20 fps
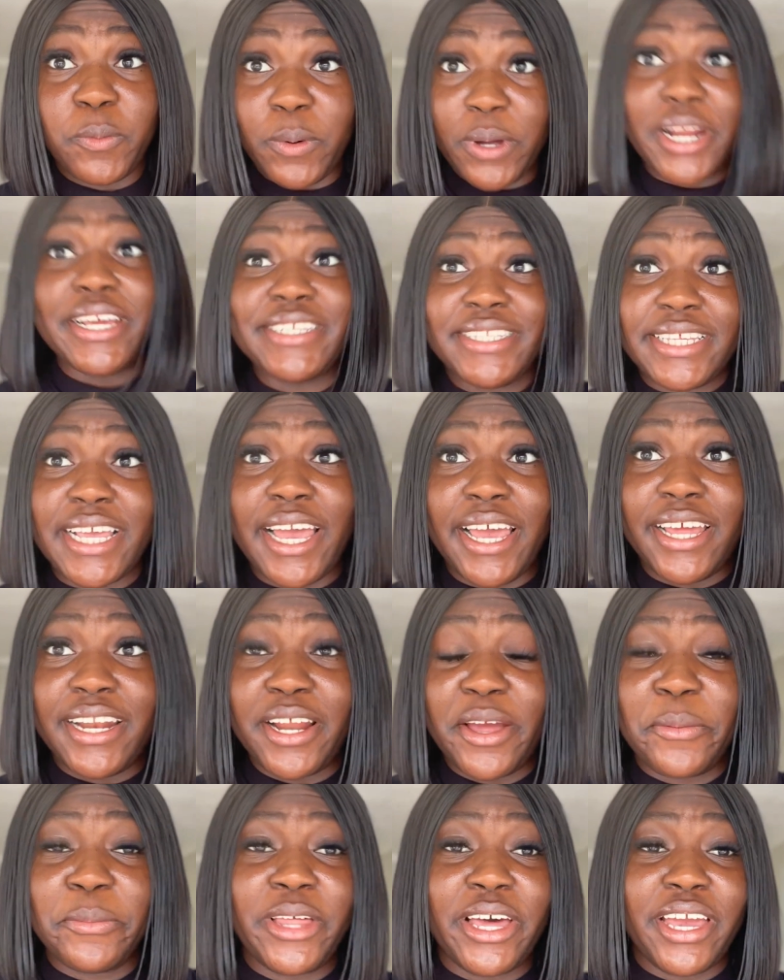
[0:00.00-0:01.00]
what I said.
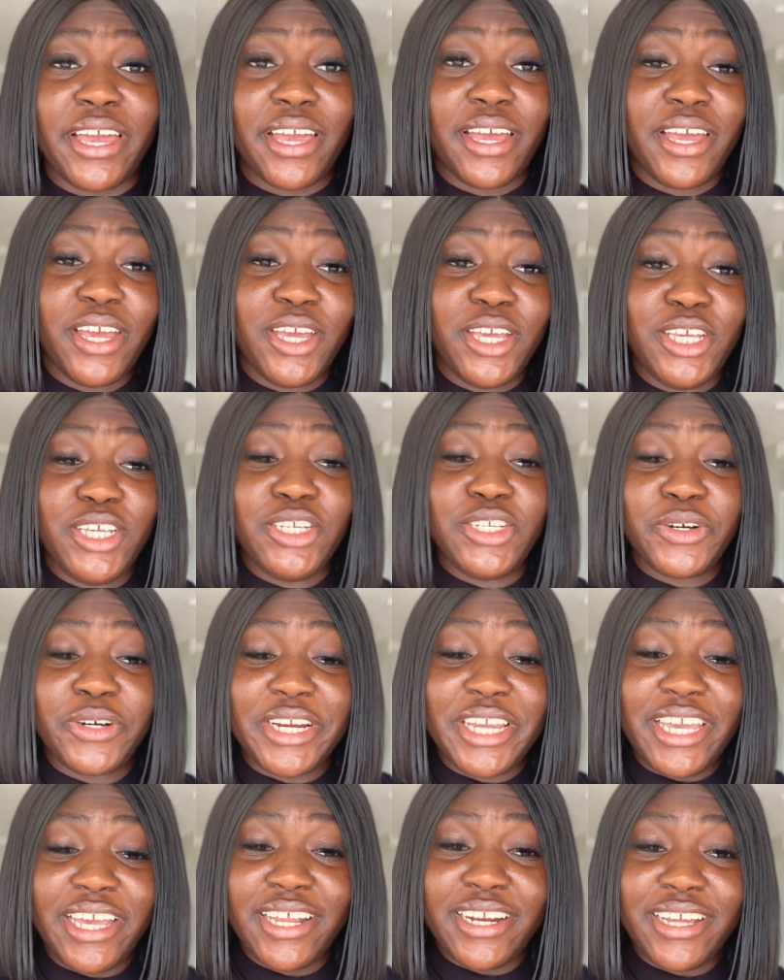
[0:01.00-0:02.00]
I'm like, you're
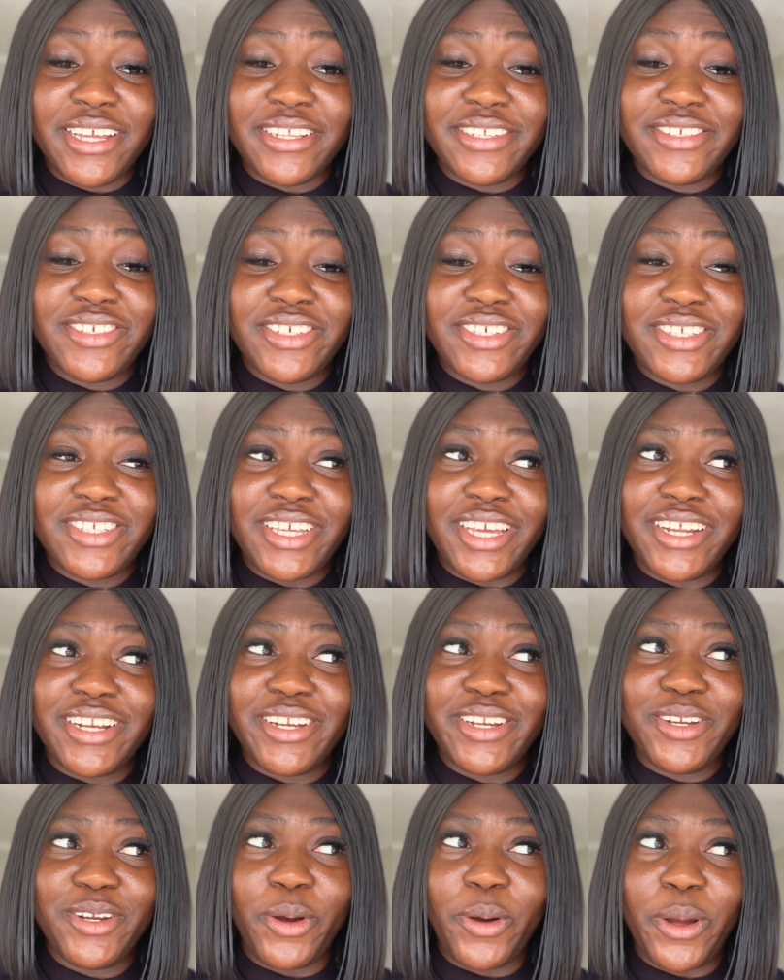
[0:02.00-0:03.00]
kidding. She
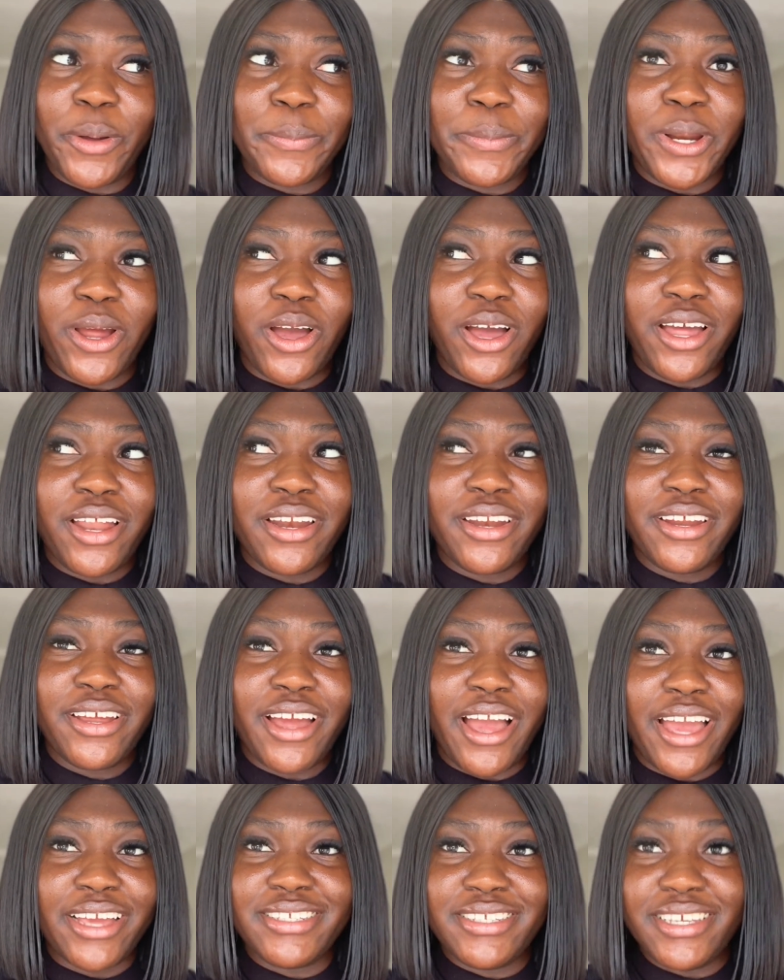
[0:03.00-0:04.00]
said, no, I'm not.
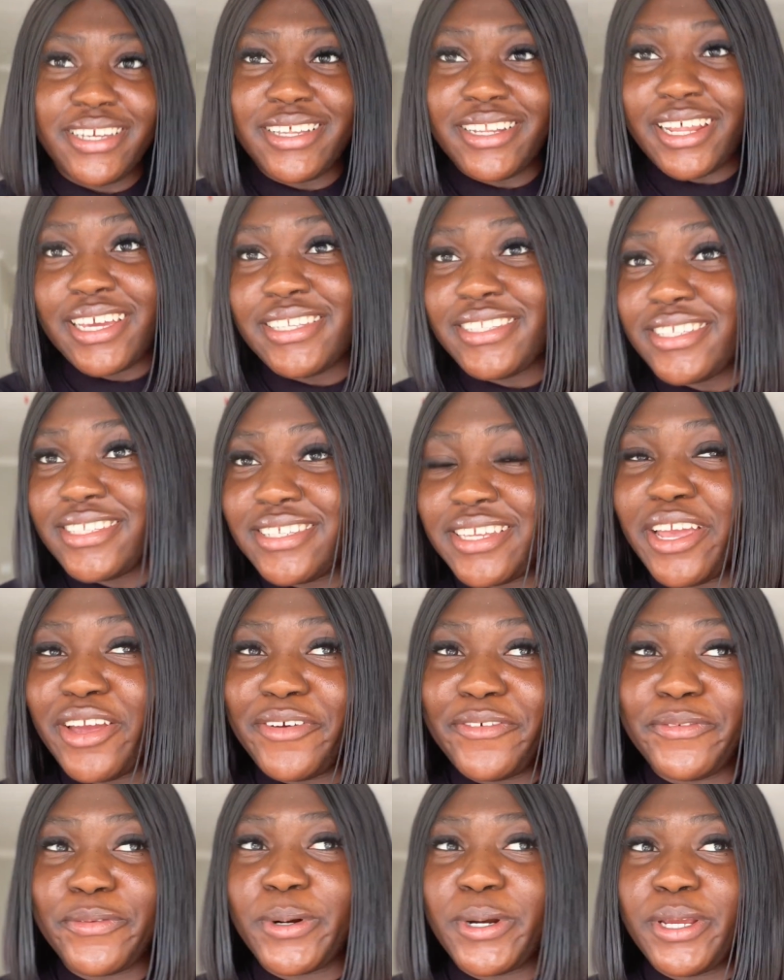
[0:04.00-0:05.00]
I see a license here
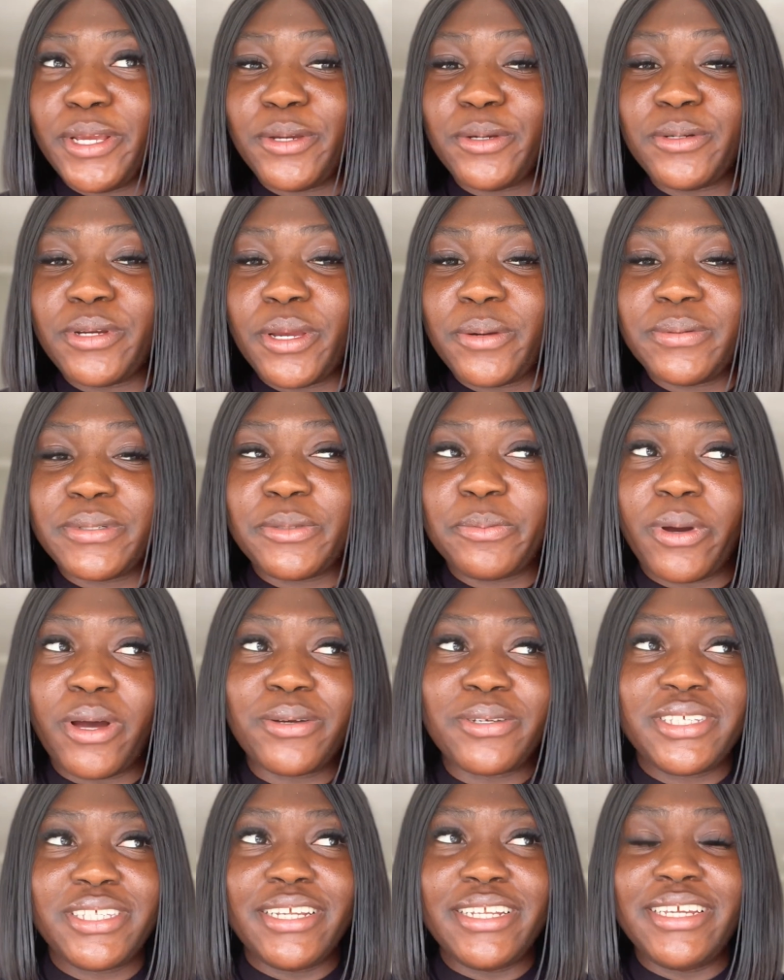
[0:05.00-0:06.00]
for you. It was
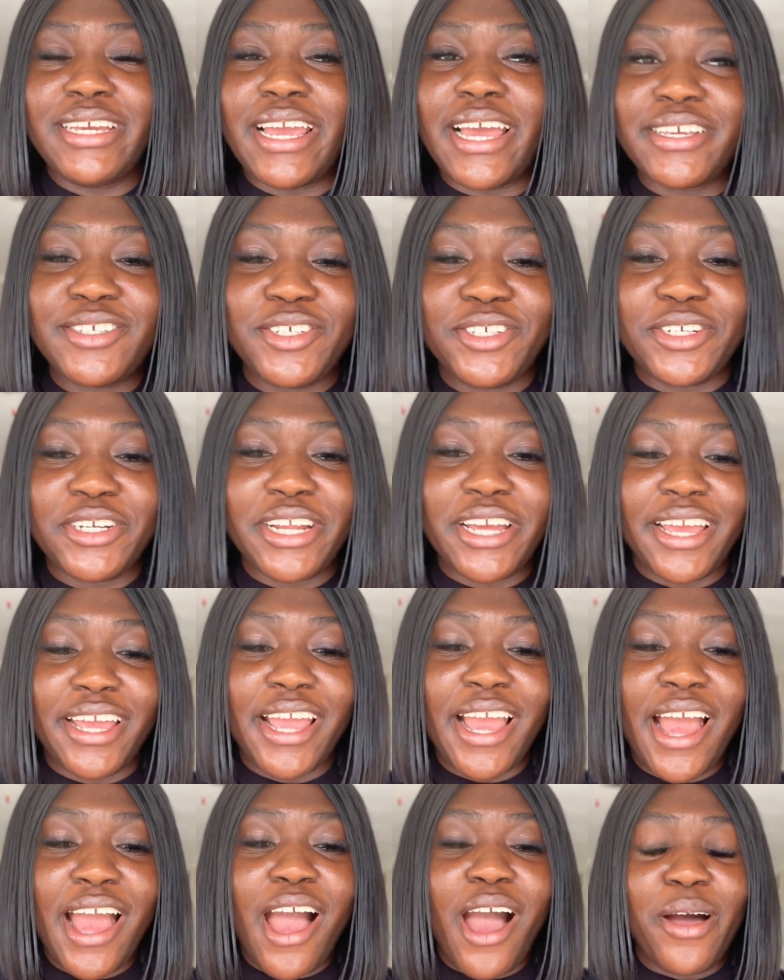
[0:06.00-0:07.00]
posted
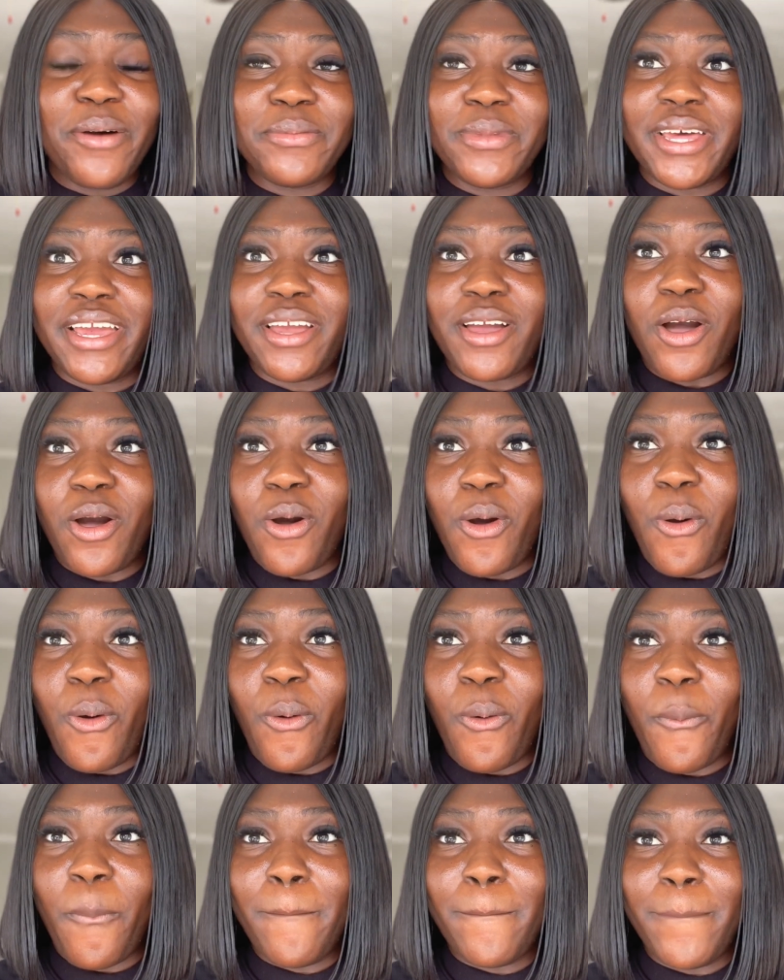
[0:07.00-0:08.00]
yesterday. I'm like,
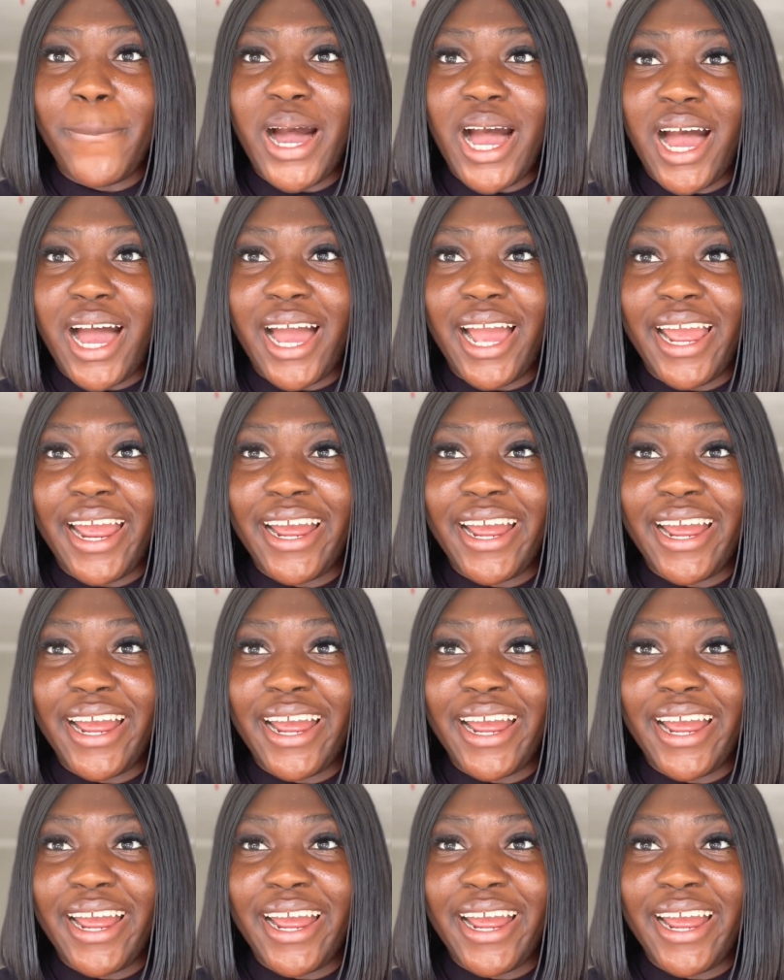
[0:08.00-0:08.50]
oh my